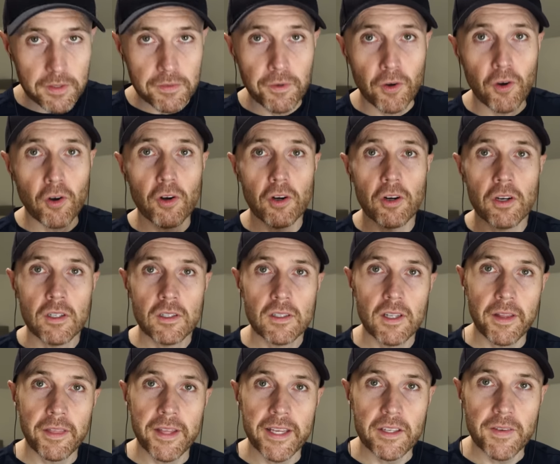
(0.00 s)
V4,
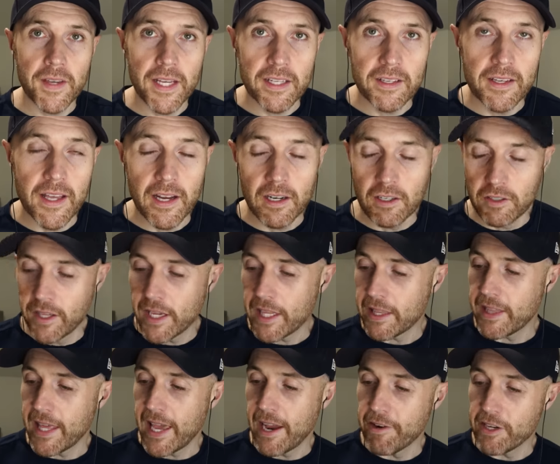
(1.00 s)
I think you hit it nail on the
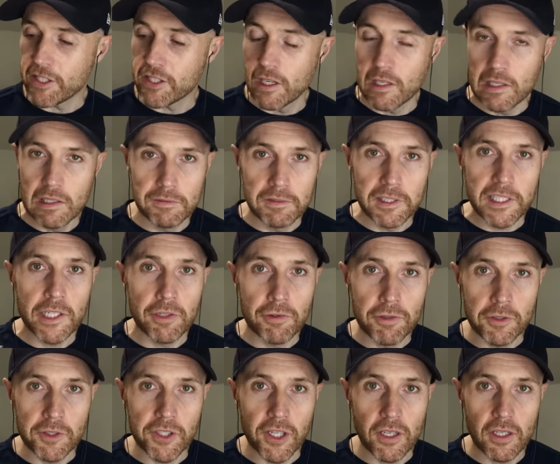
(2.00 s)
head there. It's a lovely
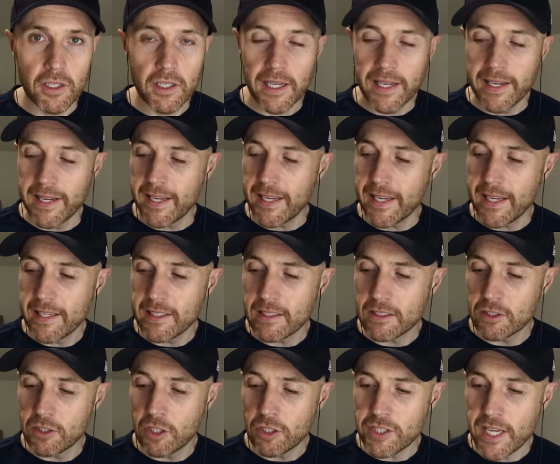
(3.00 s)
cruiser. It
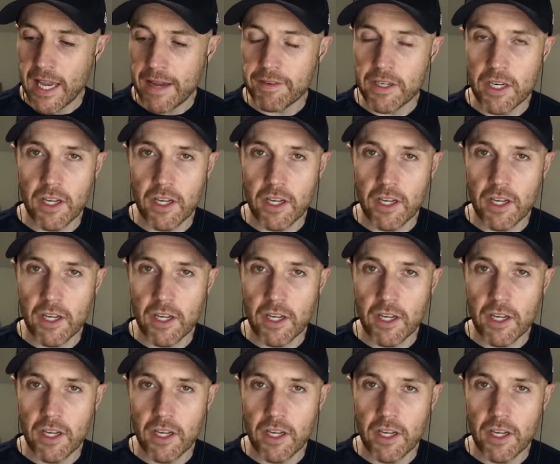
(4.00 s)
does have